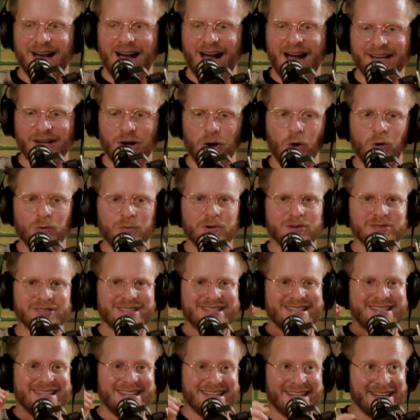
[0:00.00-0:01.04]
I
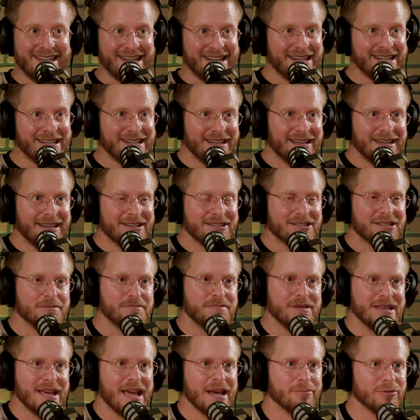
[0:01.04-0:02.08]
almost need to
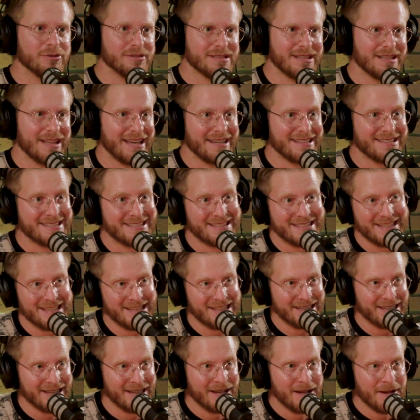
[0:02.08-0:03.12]
be able to like
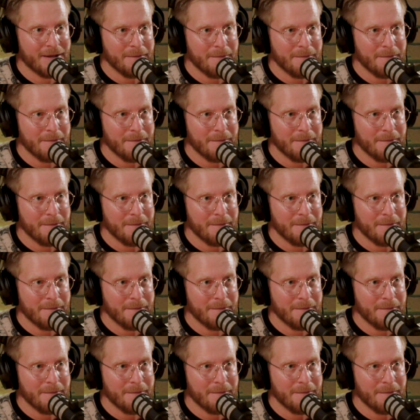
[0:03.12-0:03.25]
see